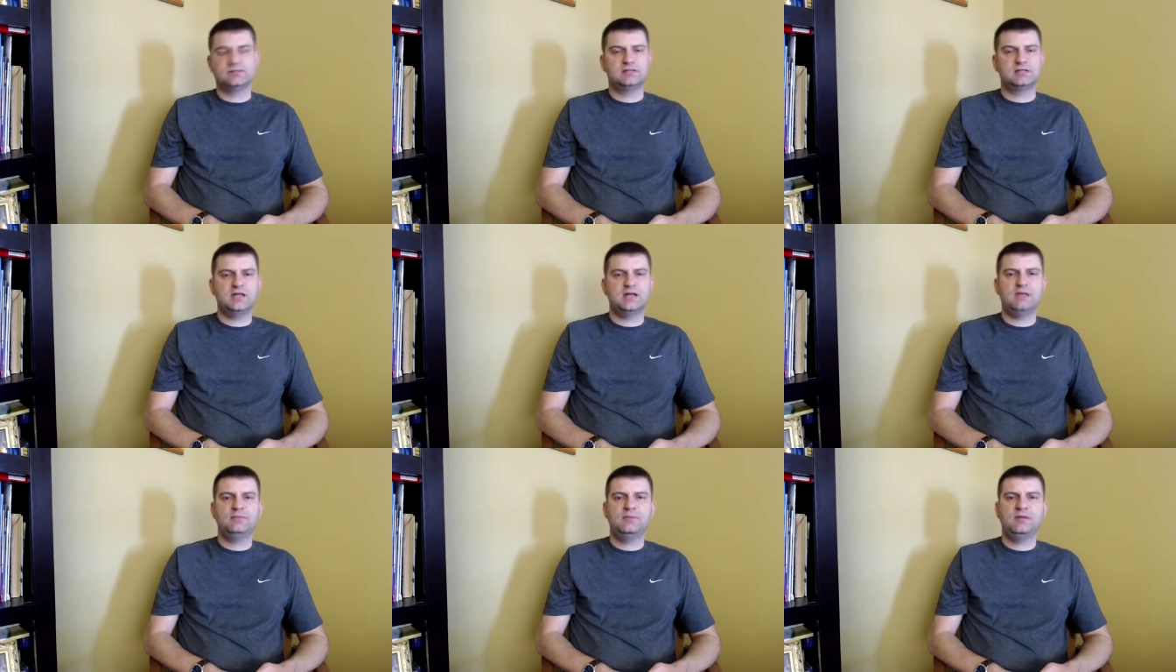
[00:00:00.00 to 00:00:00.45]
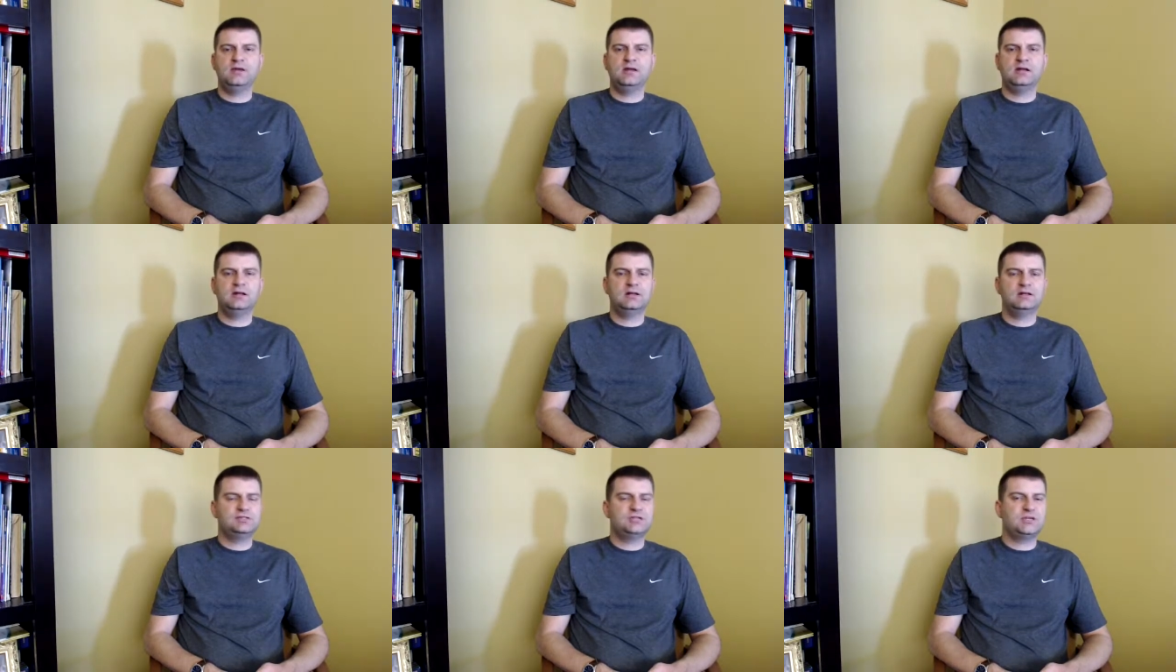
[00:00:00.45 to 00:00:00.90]
that they had been
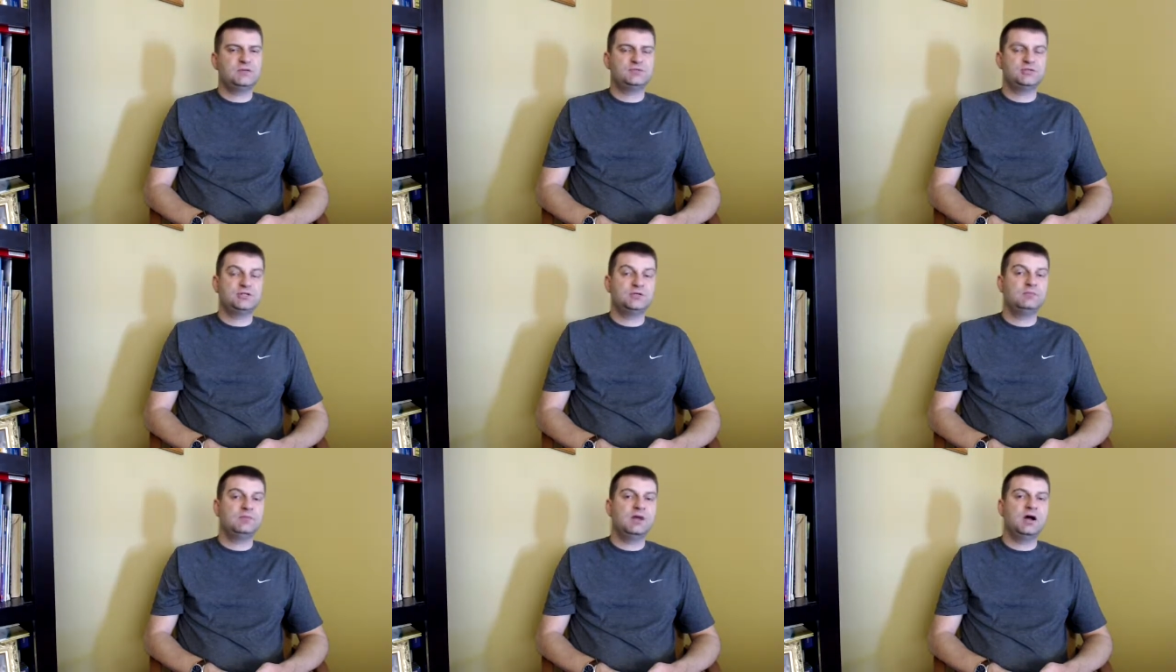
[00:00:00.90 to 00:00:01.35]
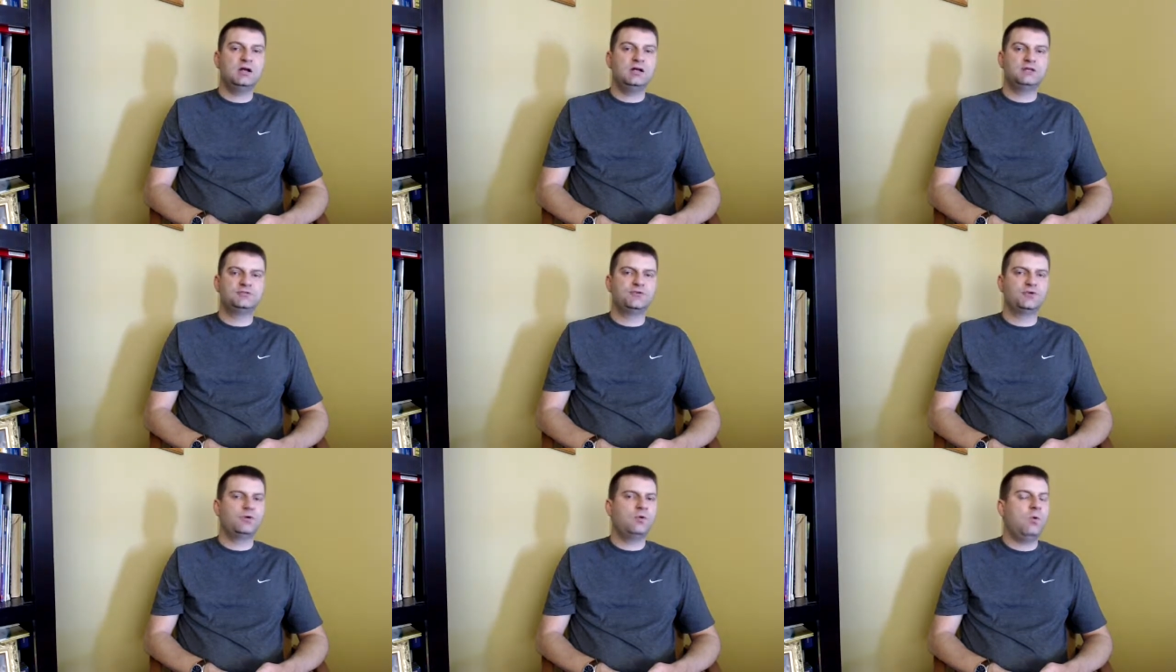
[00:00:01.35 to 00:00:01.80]
in Egyptian
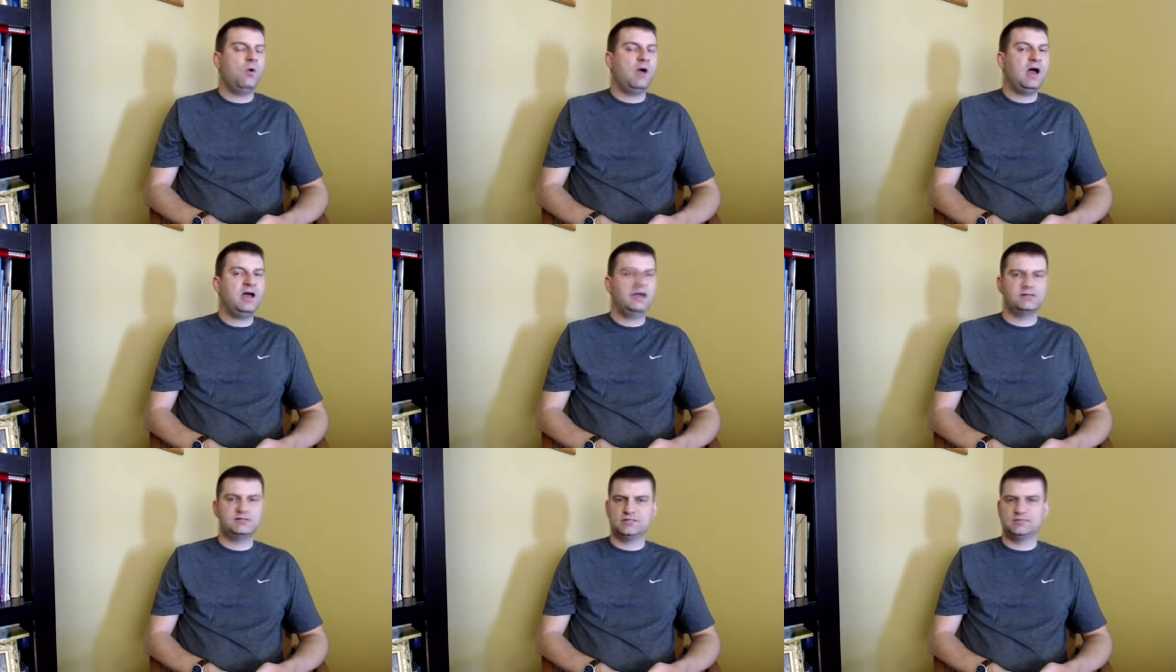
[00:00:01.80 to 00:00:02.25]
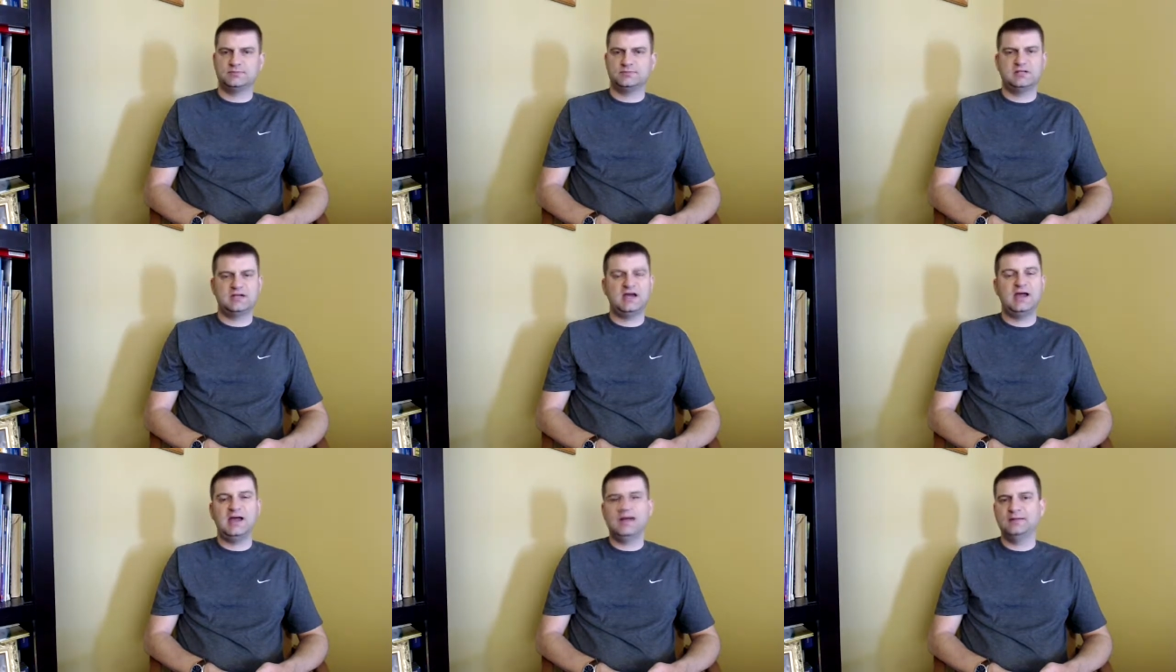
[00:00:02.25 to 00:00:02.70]
bondage for quite some
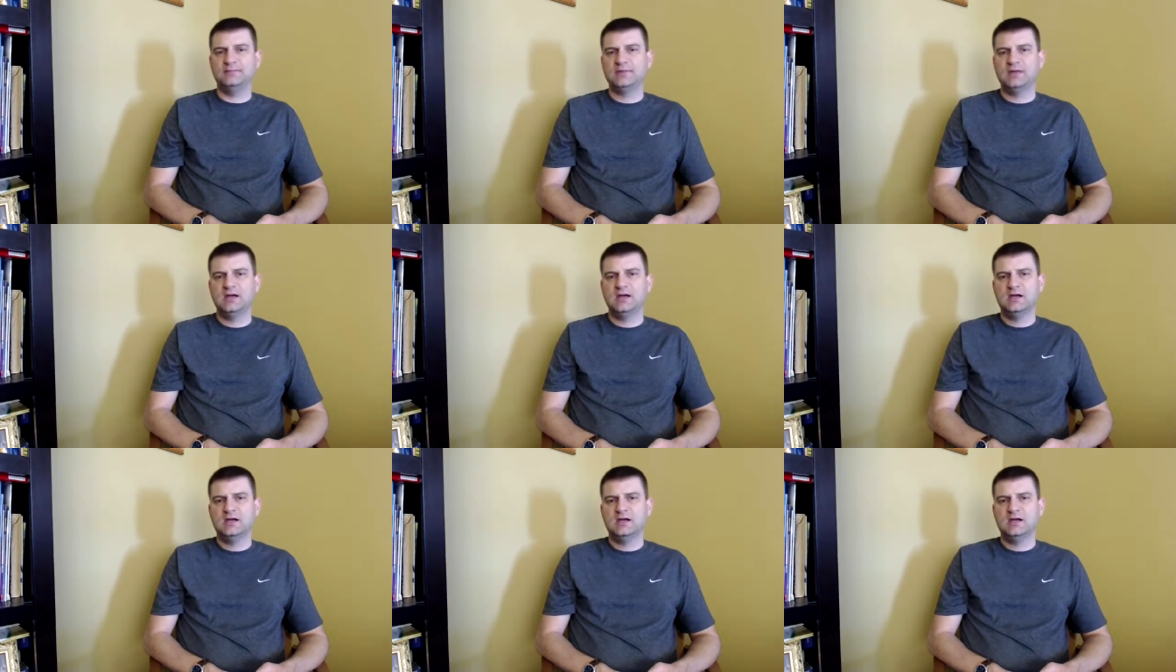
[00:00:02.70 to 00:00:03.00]
time.